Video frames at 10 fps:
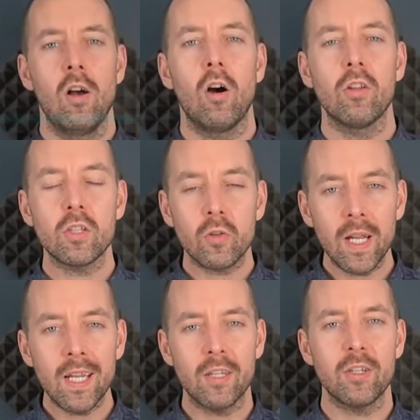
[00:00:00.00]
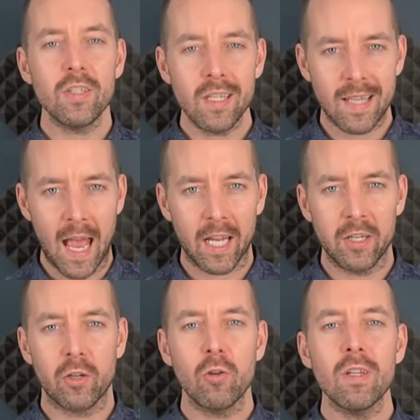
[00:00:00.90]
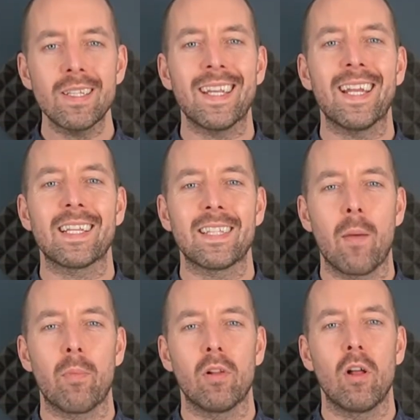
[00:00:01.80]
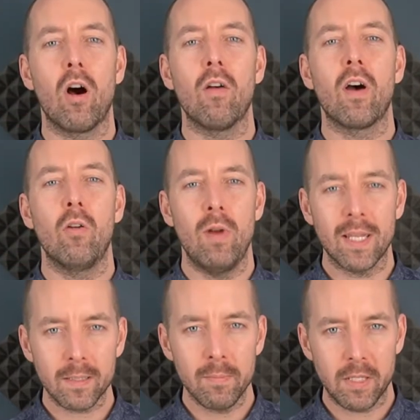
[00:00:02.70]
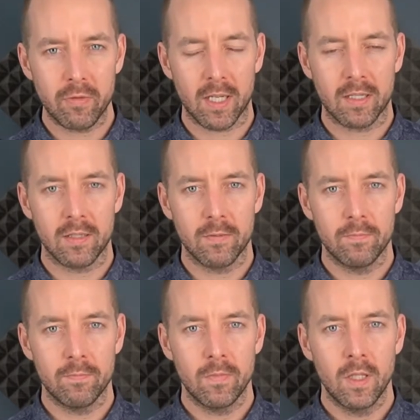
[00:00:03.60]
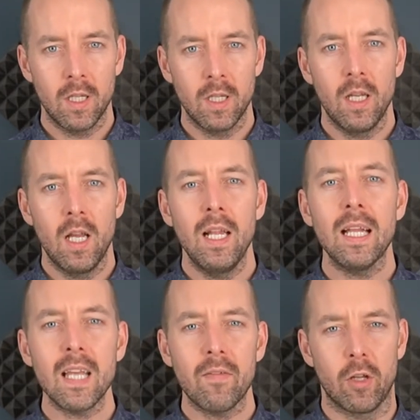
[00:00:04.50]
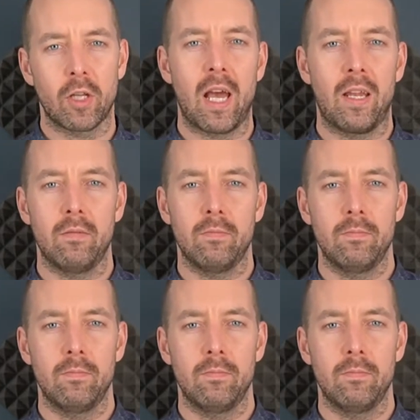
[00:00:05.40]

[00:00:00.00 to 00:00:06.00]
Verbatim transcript: On the screen in just a second, you're going to see an example of a risk matrix. Let's have a look at it.